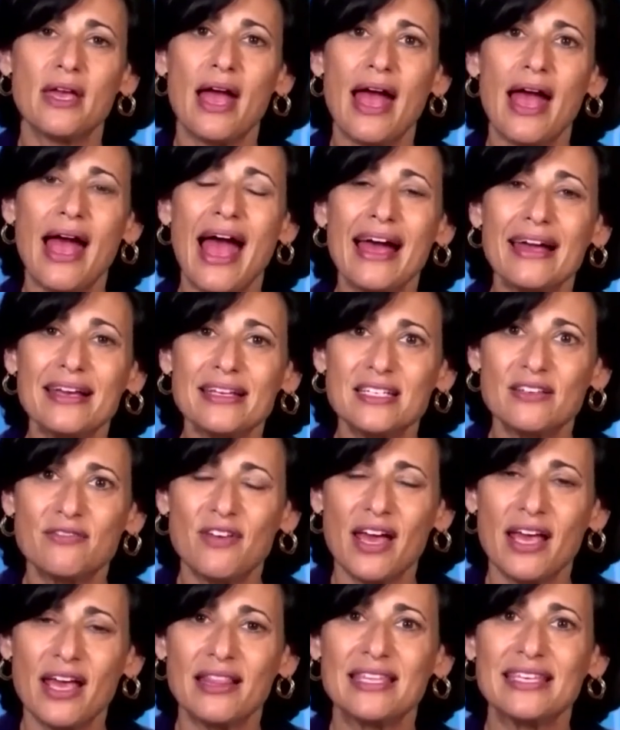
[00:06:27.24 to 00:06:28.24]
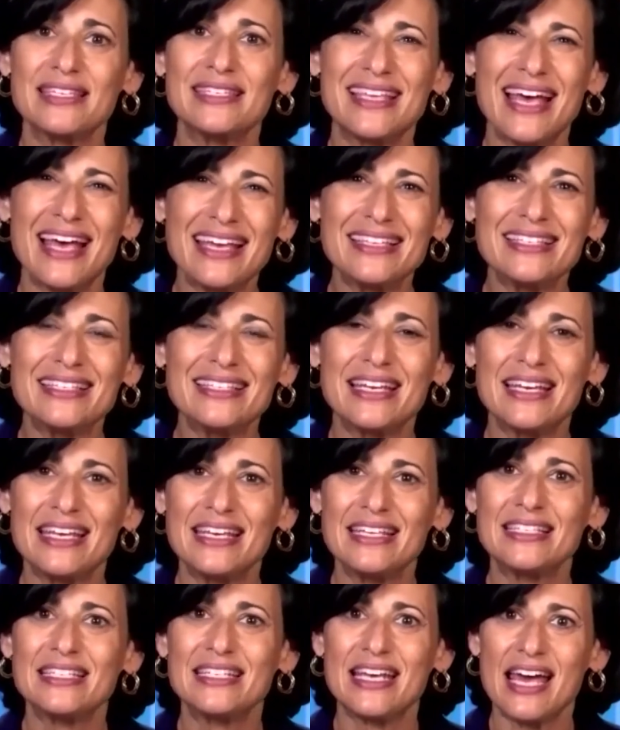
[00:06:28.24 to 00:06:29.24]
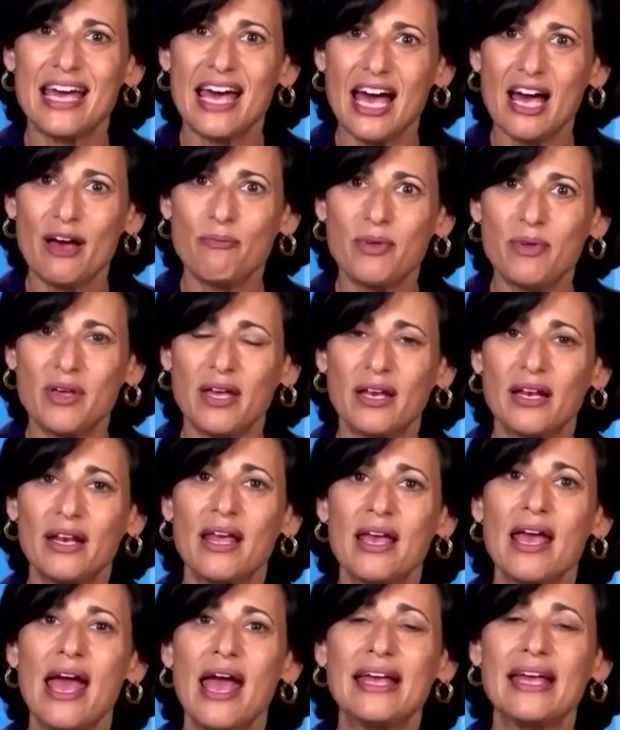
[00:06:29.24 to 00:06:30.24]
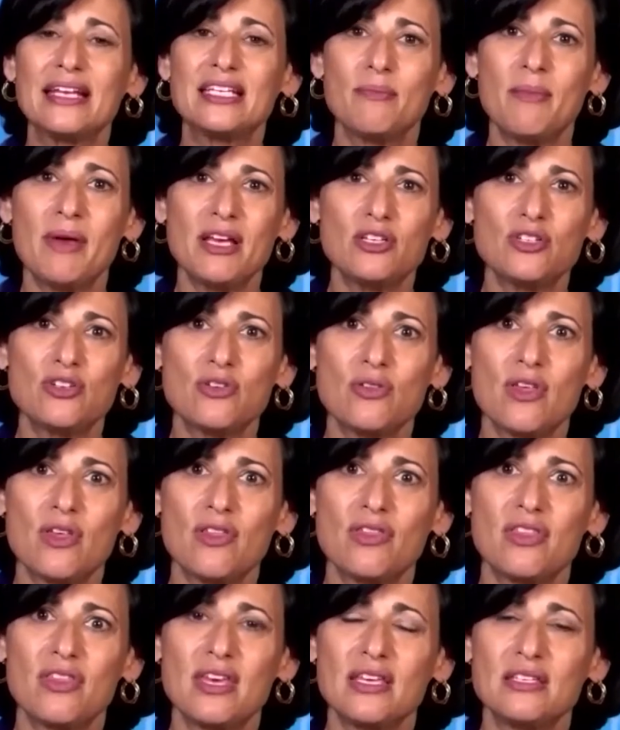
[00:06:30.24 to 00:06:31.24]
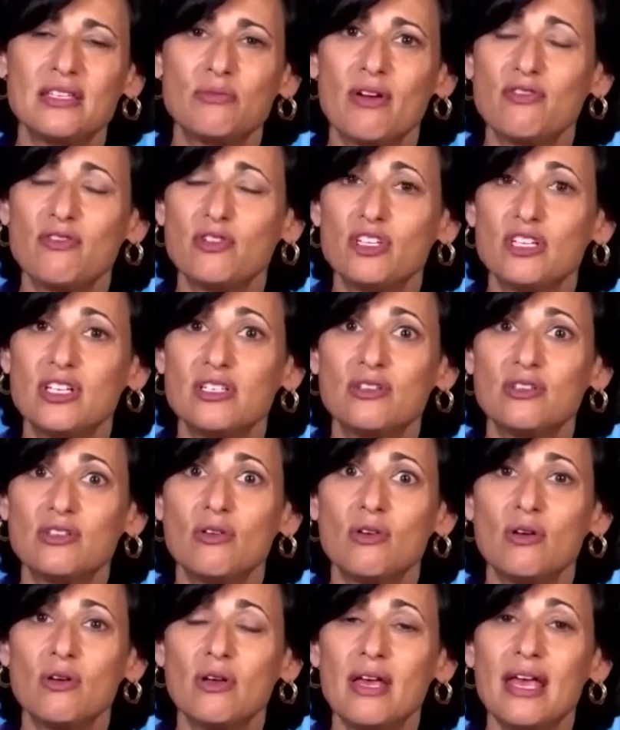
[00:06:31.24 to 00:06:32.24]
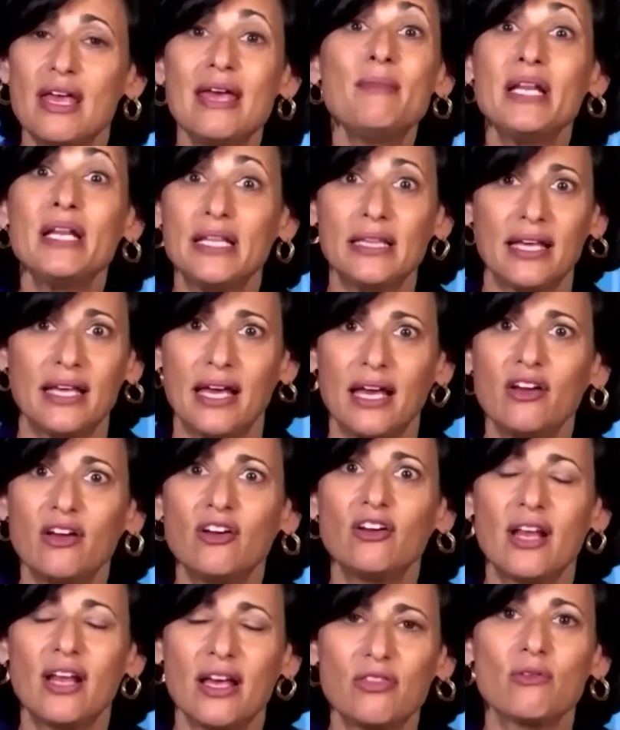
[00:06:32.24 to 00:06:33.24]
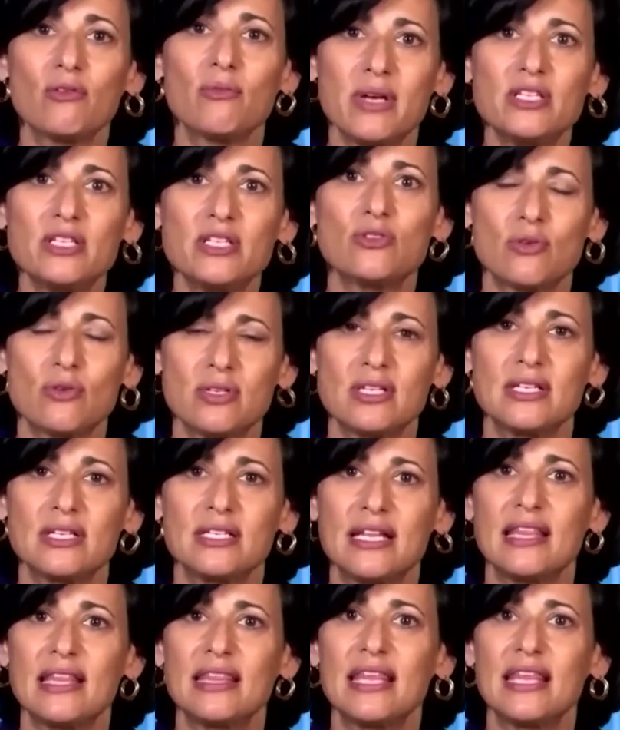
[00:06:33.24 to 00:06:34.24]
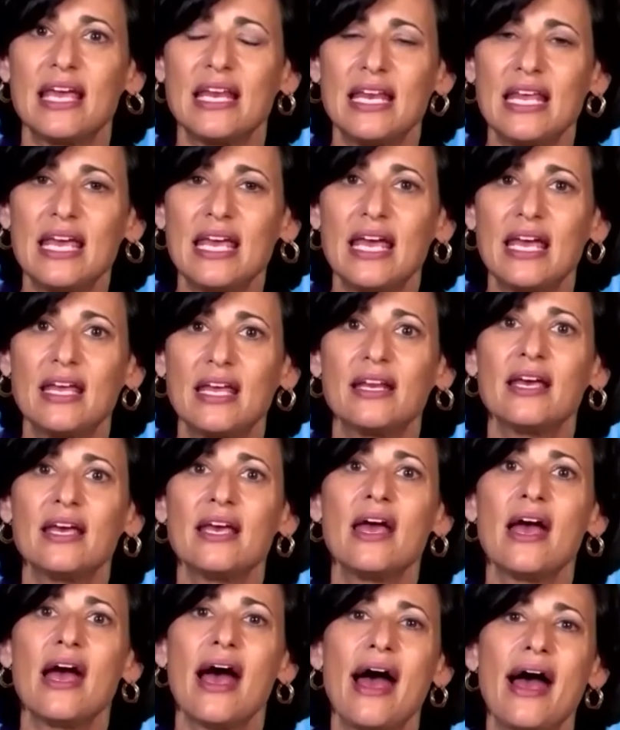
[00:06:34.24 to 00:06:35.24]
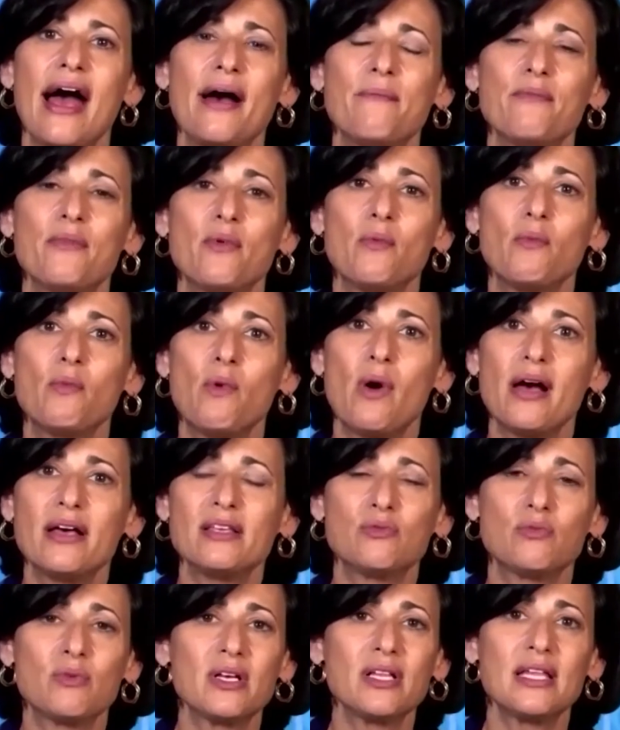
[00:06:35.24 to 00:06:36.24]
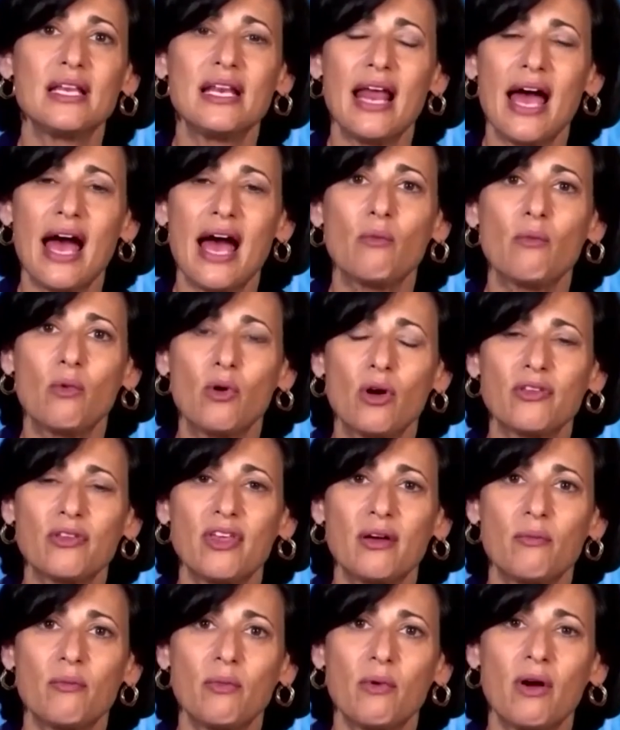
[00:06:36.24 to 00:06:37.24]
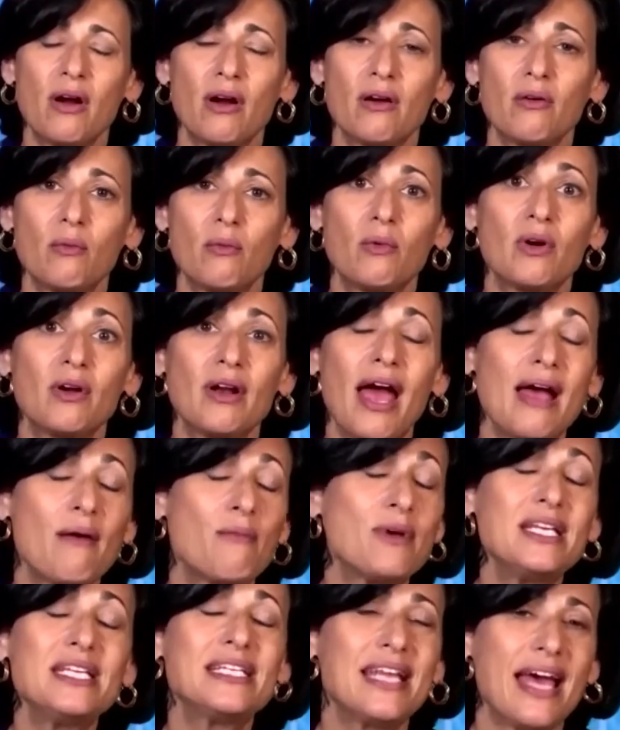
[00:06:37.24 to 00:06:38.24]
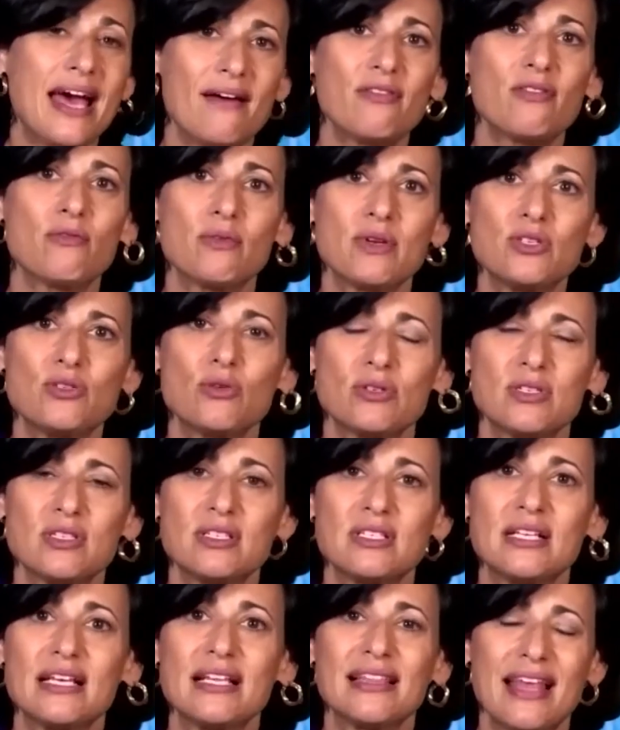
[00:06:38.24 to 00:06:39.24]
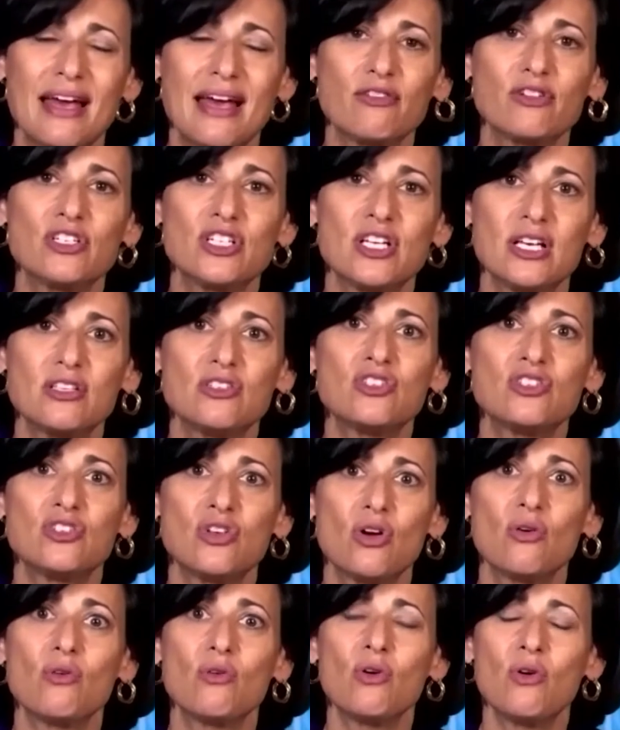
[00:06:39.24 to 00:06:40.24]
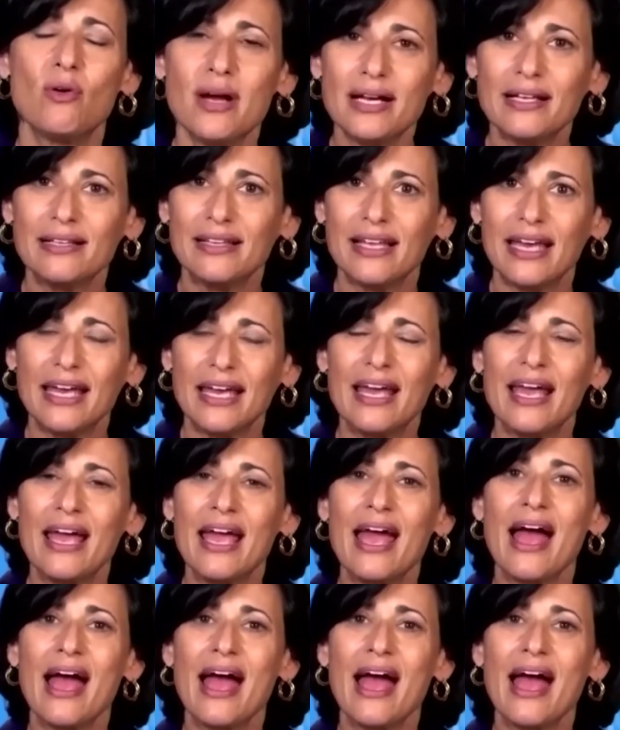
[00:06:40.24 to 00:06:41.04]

activate the science that needs to happen and to make sure that these refugees imminently could get the resources that they need was really not work that, or we didn't have the resources to leverage it so quickly.